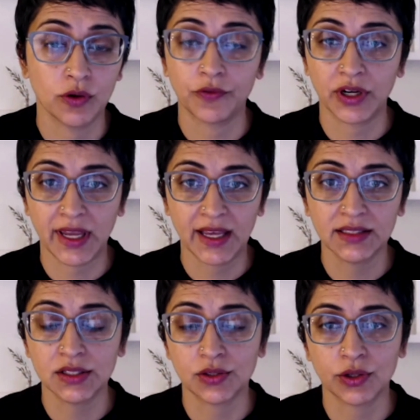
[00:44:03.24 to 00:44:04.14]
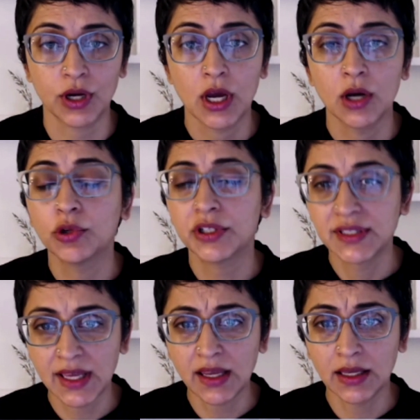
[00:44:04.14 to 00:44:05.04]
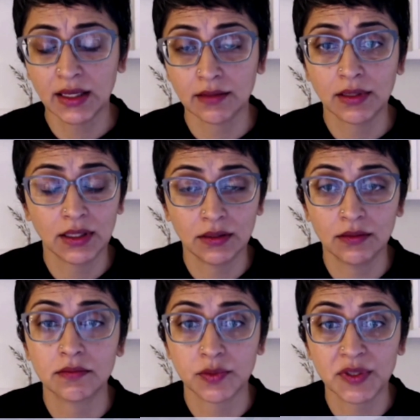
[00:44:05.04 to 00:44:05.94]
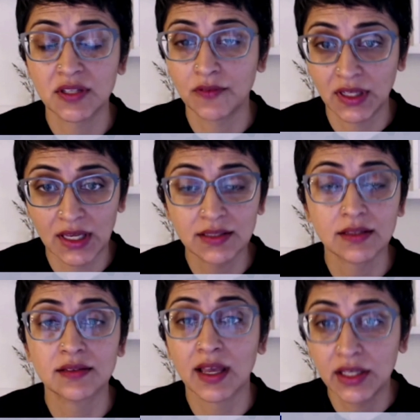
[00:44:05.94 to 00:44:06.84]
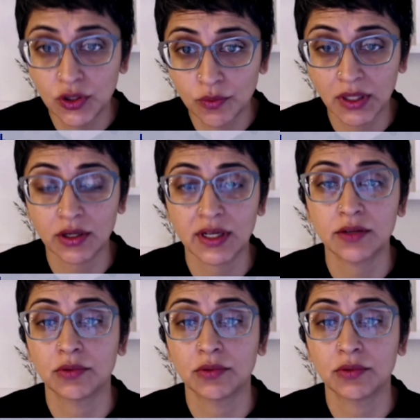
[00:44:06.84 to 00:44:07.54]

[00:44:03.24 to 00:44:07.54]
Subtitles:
or for cancer, we're seeing in specific cases like Humira,